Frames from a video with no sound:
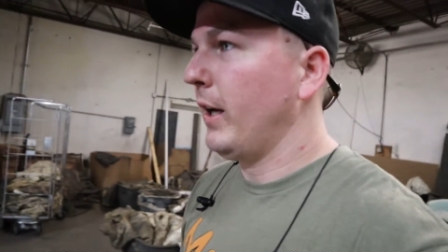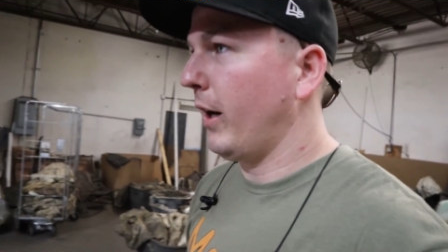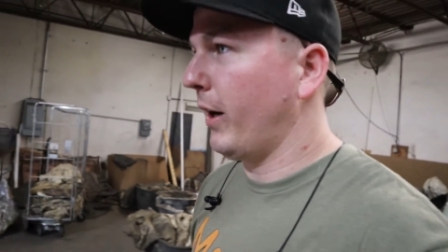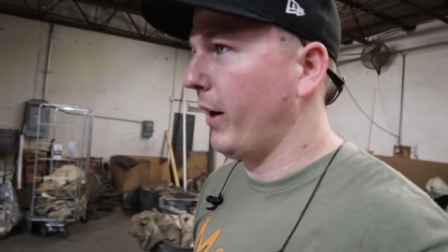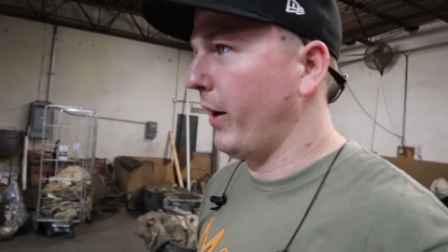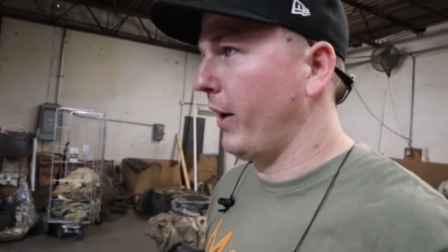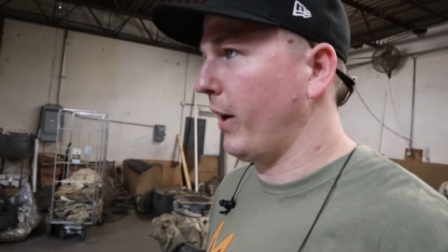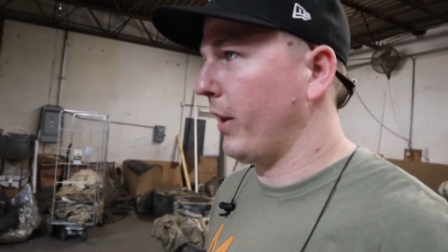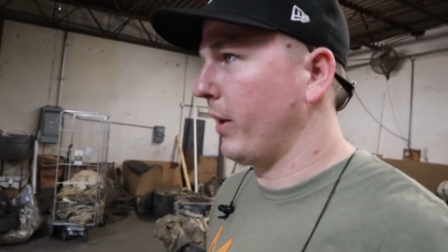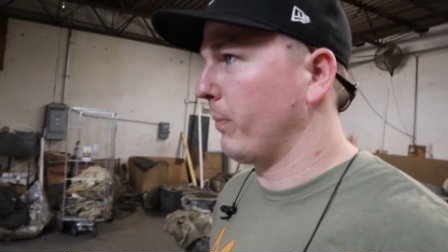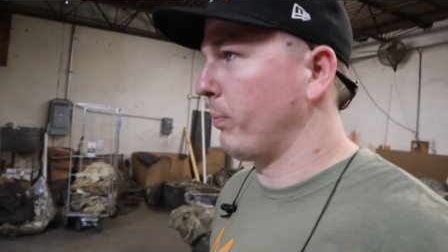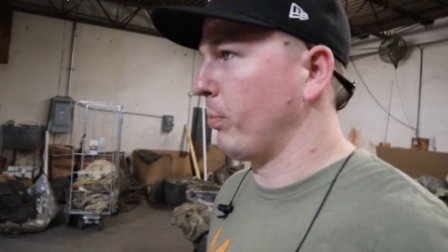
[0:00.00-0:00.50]

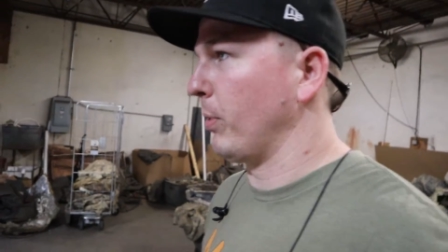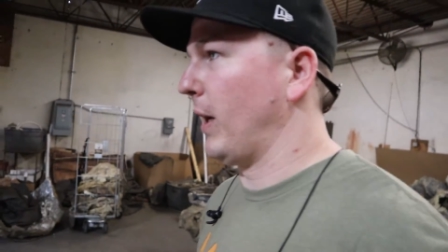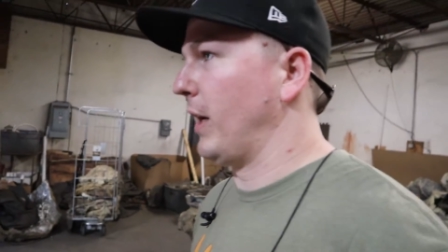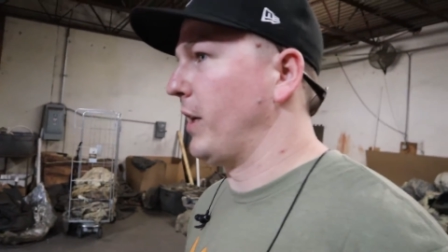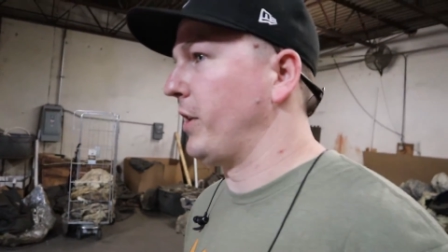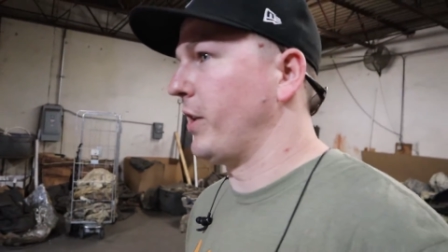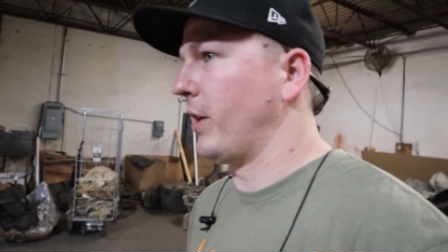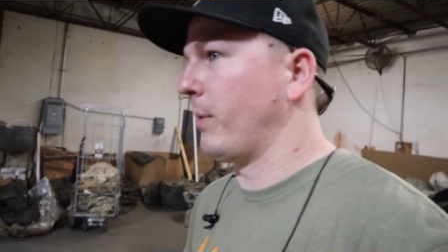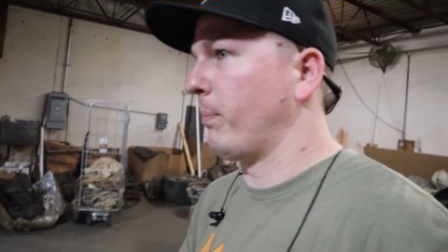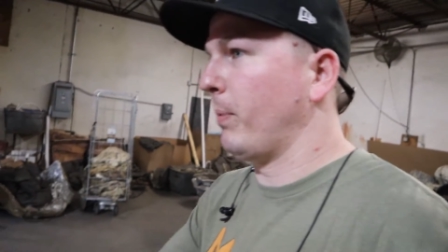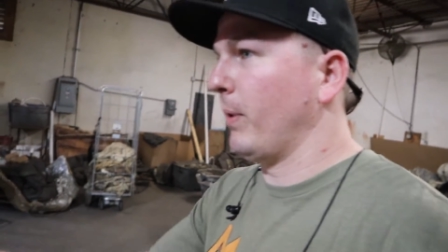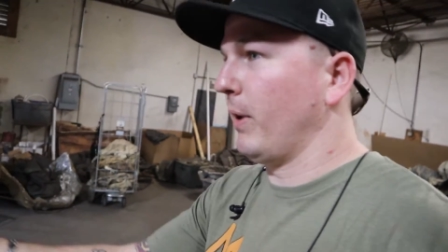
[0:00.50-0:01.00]
on another
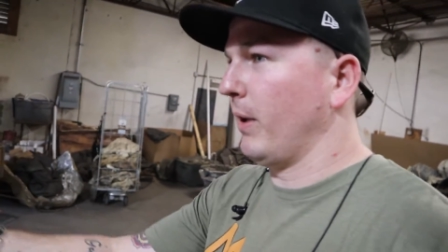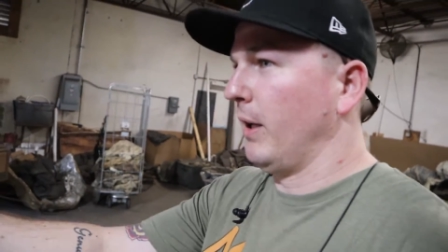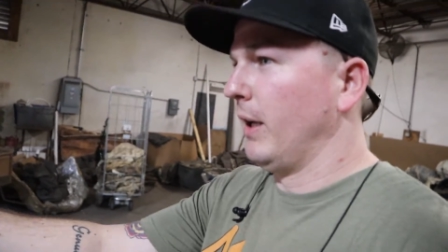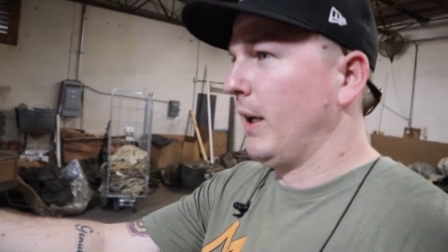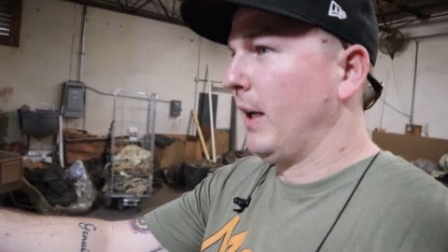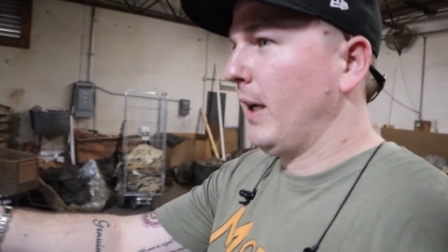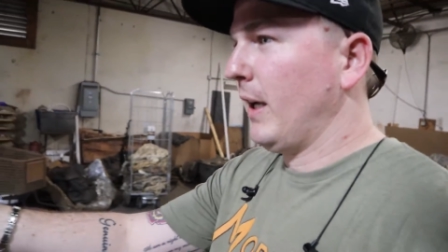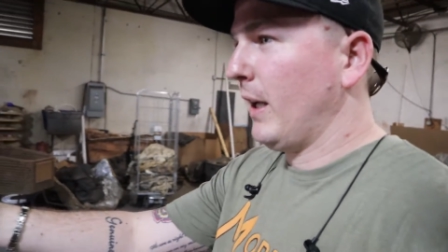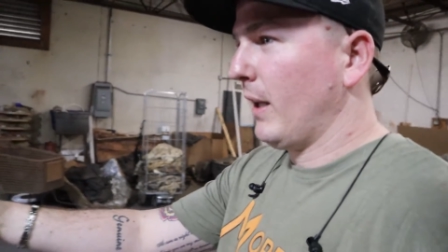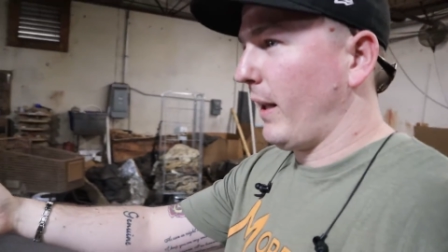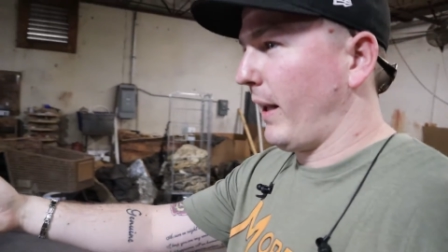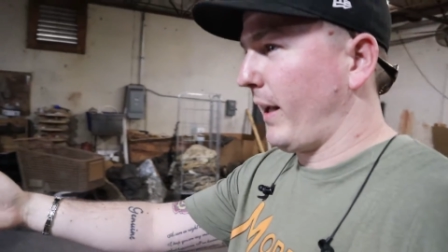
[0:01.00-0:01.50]
project, but
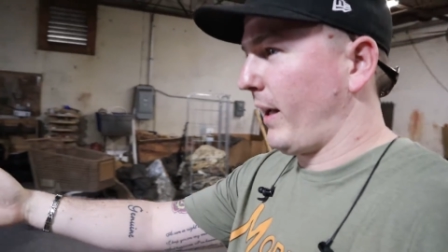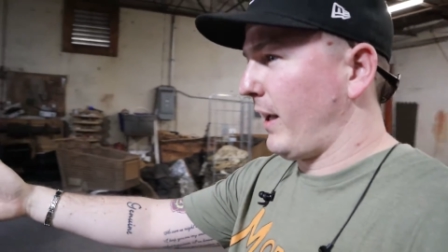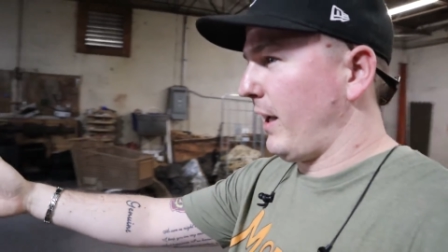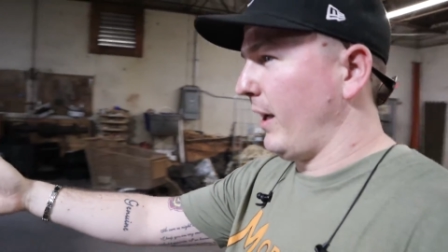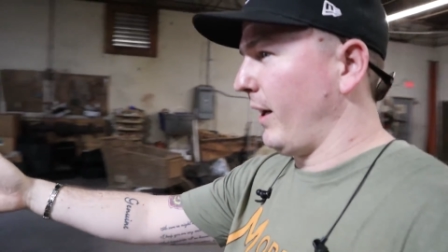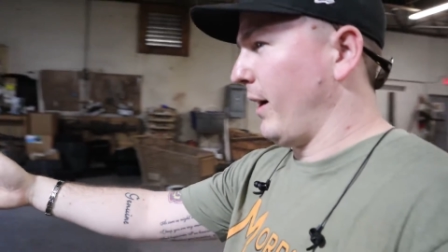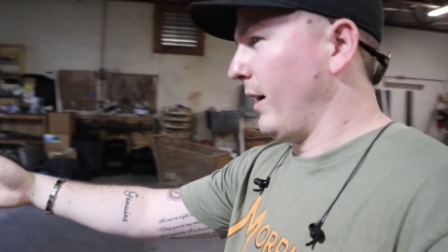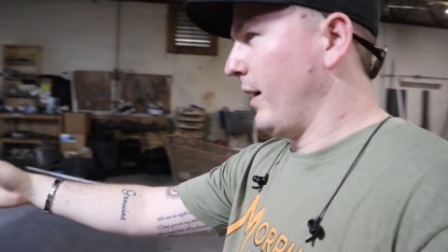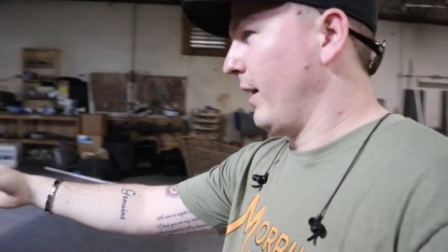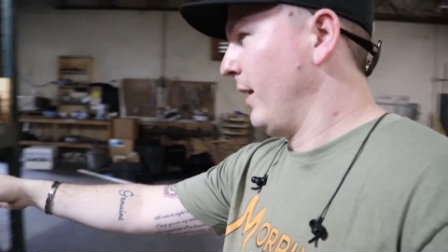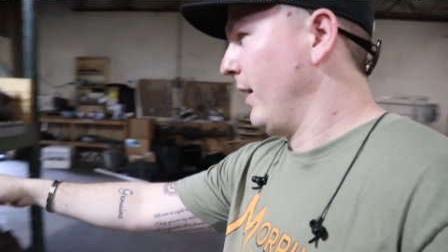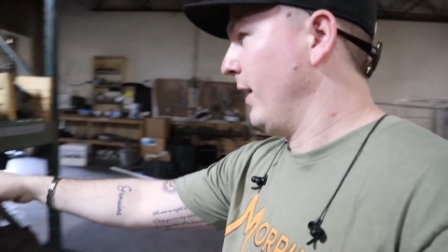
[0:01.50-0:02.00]
like
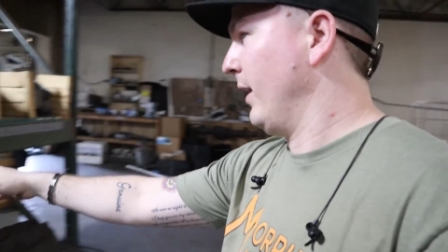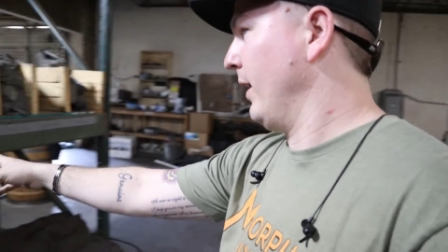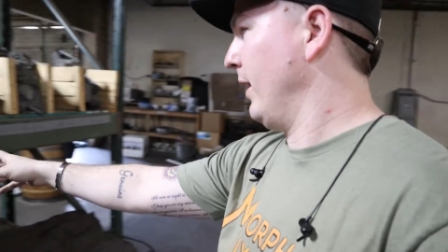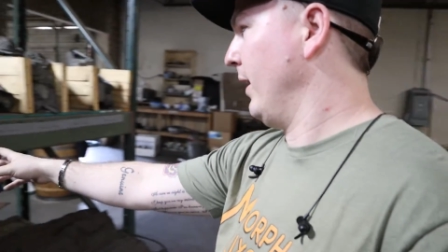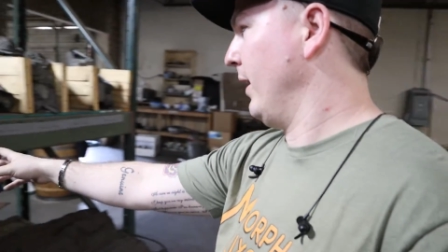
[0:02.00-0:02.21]
here,